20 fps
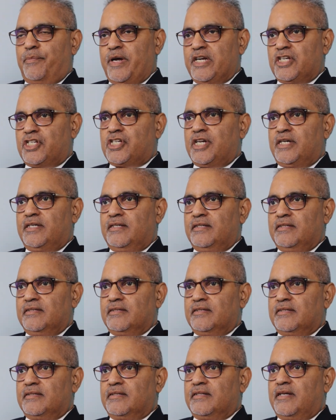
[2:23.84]
I mentioned,
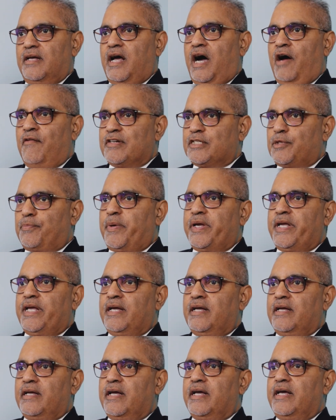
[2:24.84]
ours
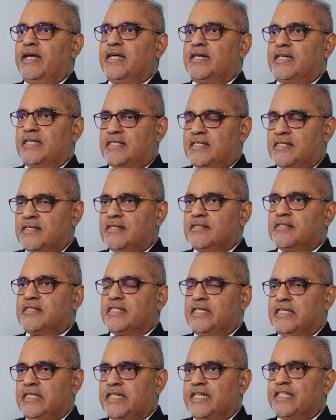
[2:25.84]
being a
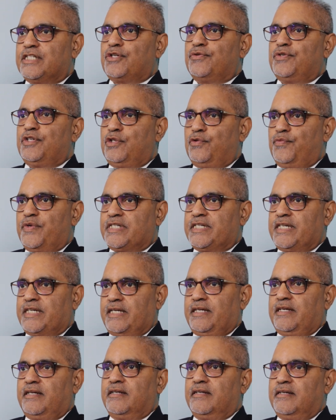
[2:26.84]
research-intensive
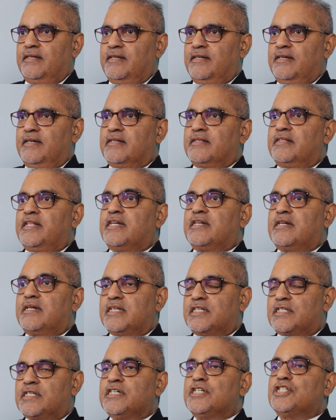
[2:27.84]
university, that
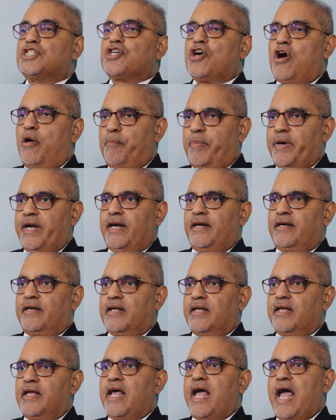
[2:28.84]
research
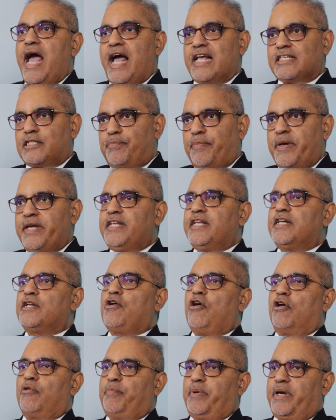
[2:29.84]
component has been
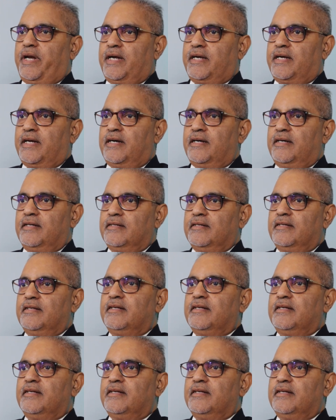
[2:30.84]
incorporated